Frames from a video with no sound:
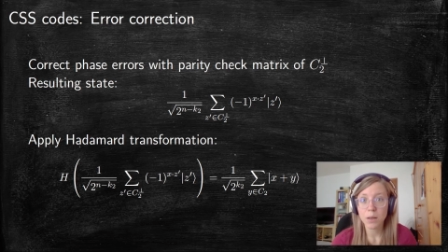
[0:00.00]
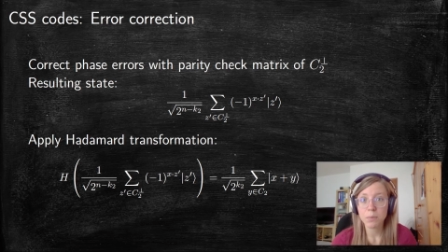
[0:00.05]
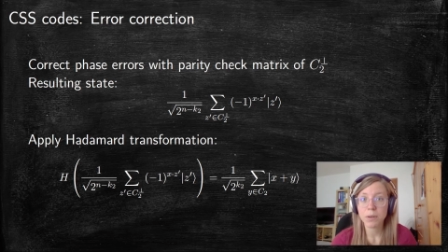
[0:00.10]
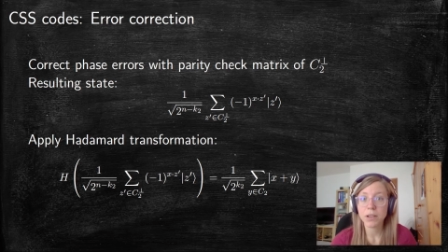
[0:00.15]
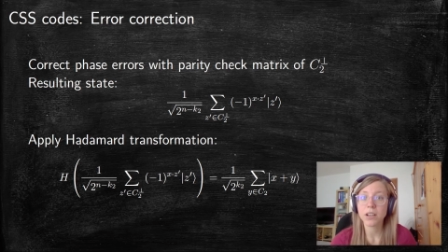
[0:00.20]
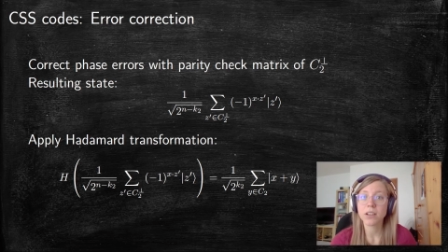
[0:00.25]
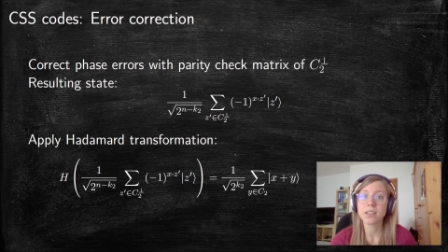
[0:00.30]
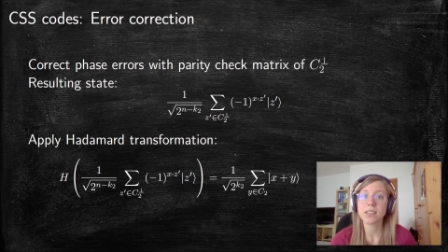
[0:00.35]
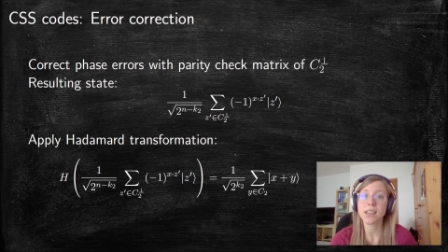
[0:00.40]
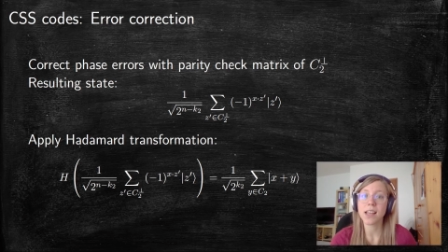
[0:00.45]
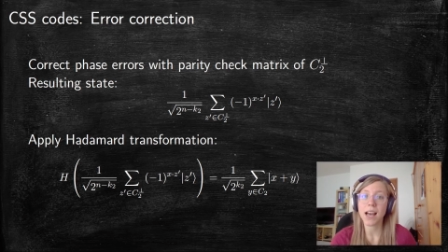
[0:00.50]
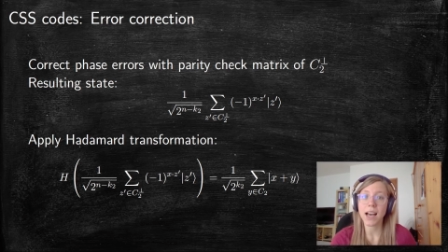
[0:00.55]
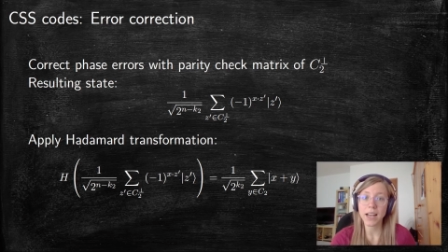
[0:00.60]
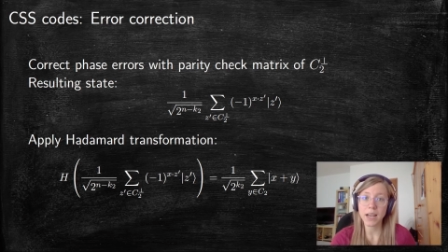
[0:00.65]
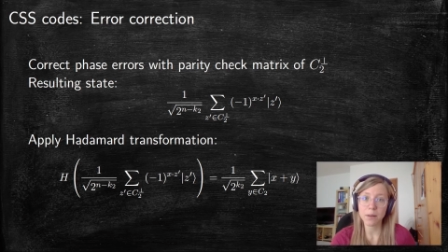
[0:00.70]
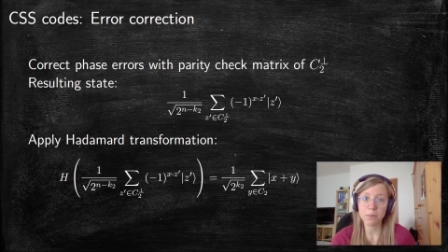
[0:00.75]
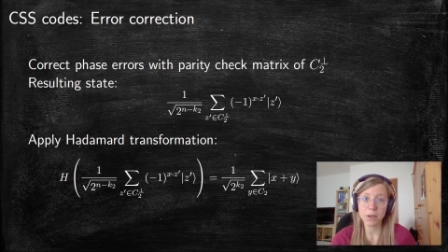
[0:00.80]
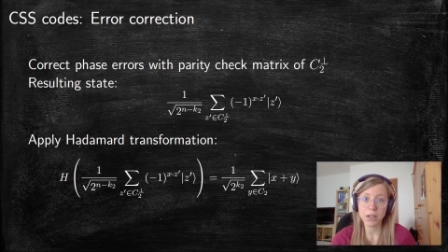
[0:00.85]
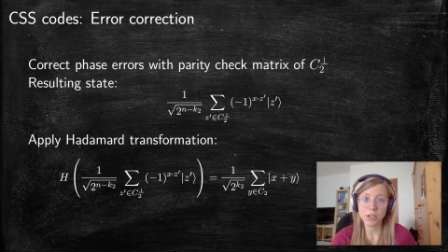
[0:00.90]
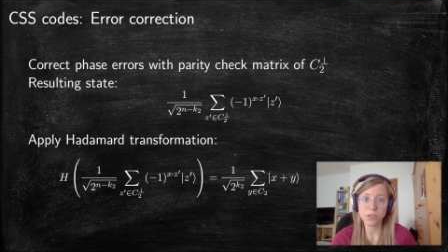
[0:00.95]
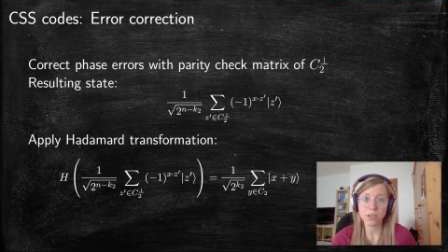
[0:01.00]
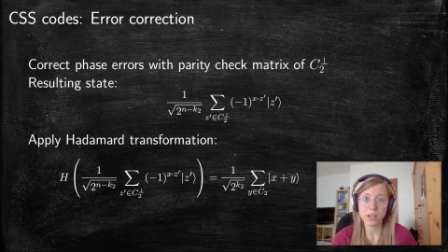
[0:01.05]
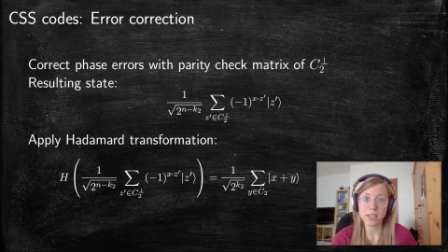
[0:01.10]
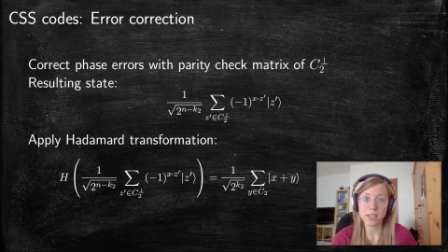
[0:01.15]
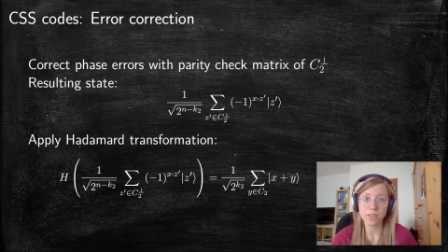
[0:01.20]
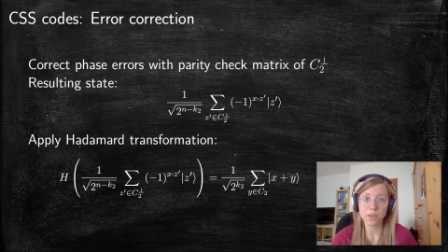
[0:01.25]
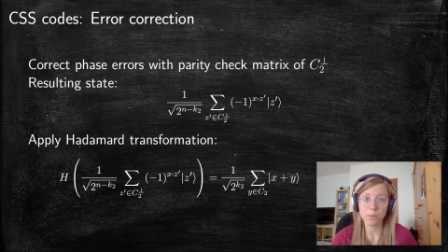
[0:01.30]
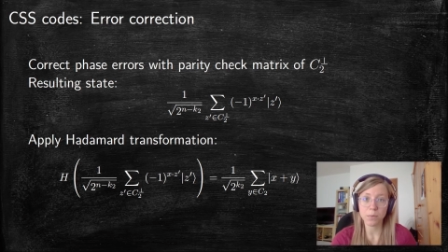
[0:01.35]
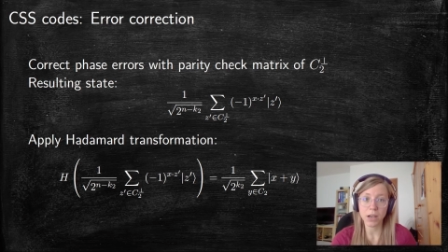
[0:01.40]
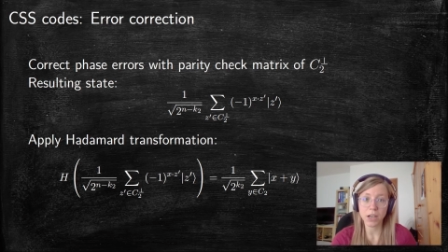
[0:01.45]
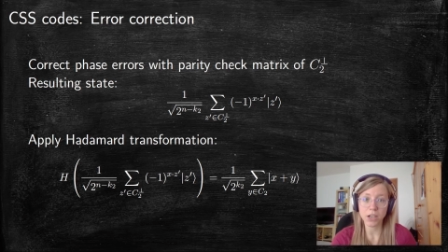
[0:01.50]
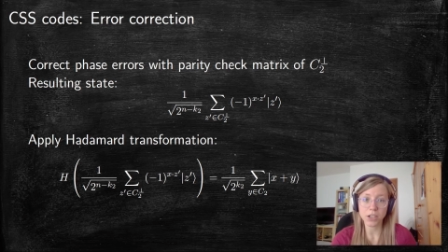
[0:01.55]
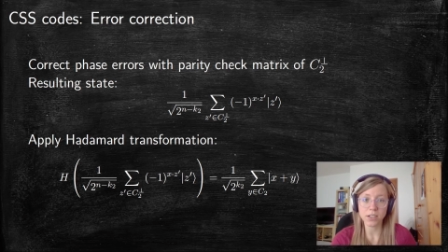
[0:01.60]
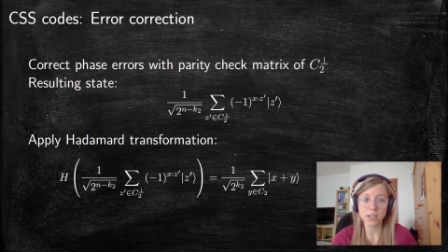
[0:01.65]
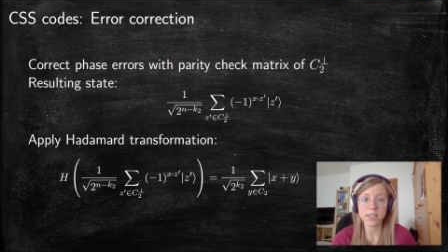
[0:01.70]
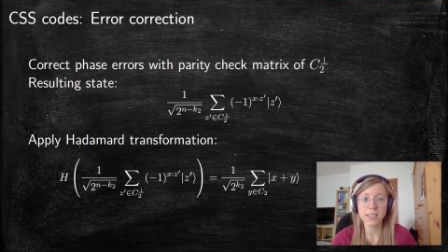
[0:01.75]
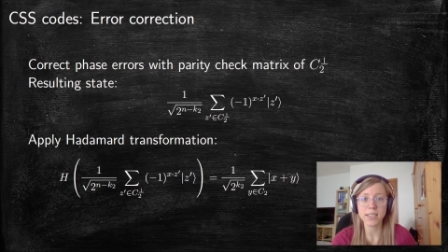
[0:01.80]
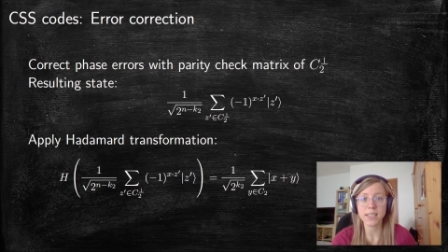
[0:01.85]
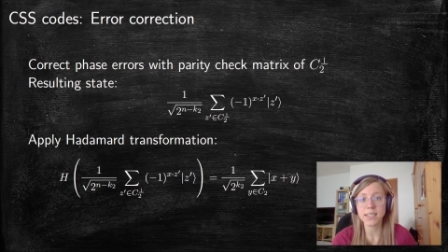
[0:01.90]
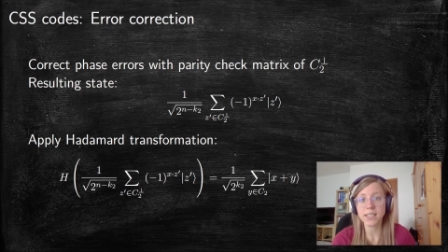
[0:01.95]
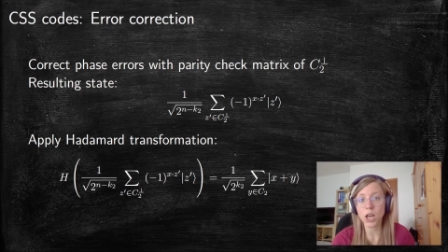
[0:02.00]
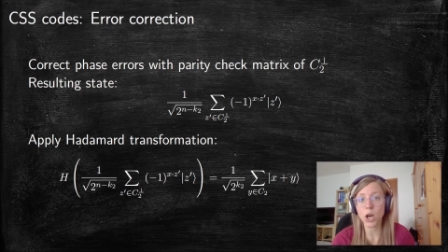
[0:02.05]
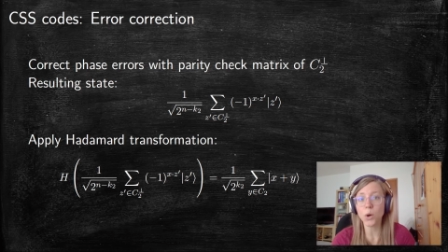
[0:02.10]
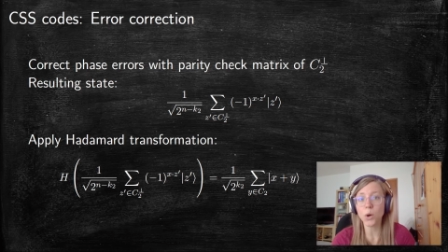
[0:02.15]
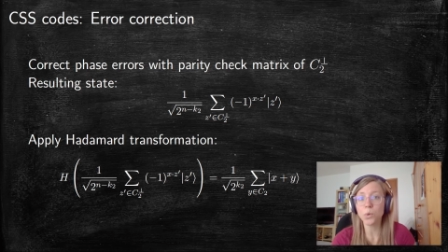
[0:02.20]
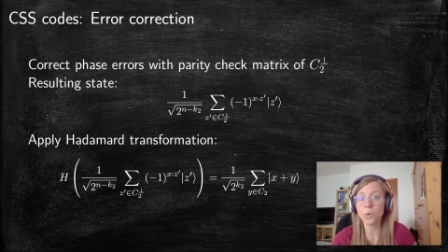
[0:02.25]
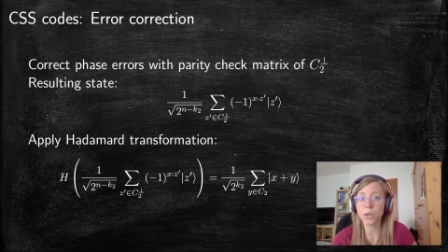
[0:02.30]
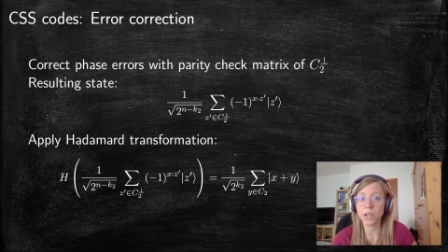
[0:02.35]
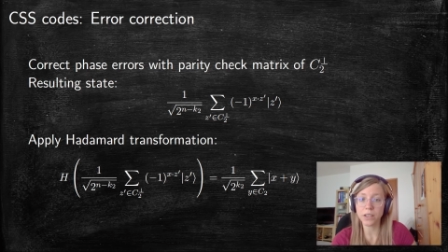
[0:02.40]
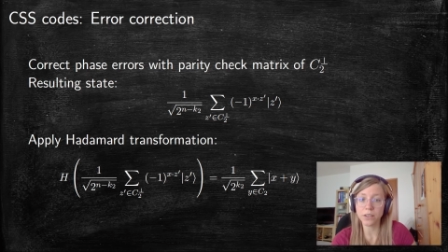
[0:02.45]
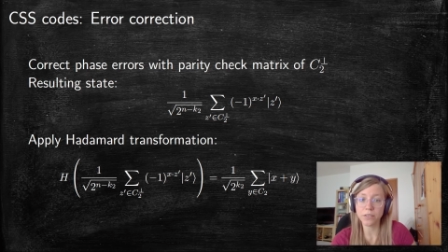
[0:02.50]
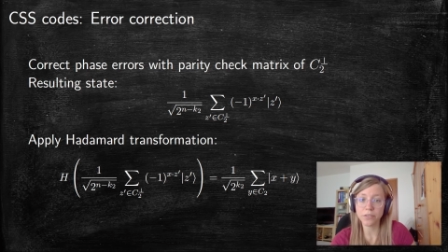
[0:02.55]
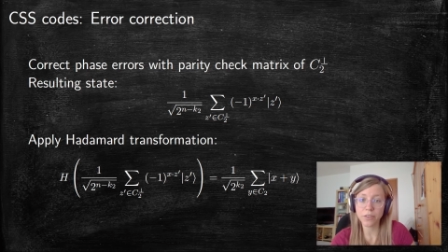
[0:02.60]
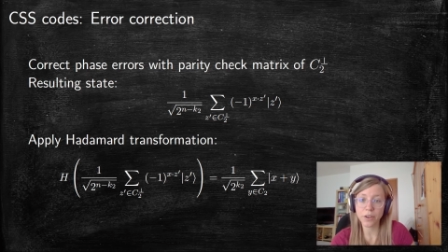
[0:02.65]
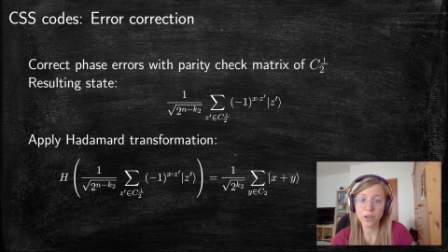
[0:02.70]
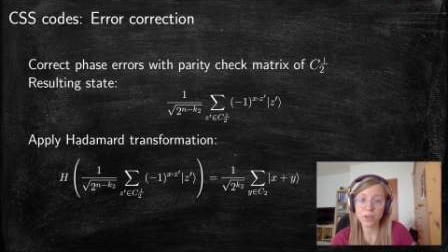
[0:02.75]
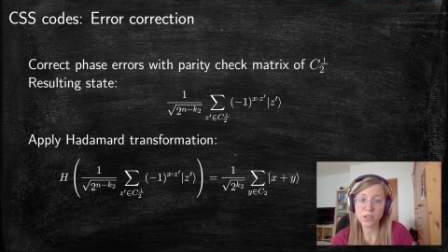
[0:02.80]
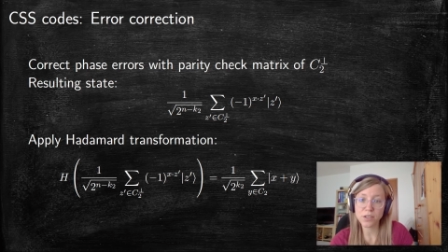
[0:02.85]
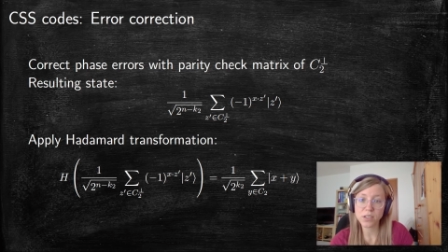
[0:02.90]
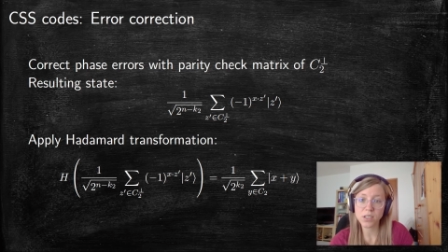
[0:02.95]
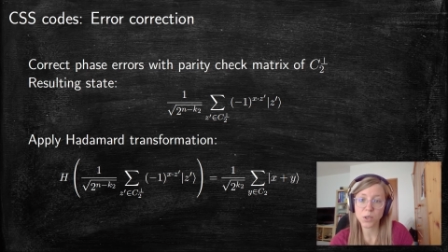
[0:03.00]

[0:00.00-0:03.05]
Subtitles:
because the Hadamard transformation is its own inverse.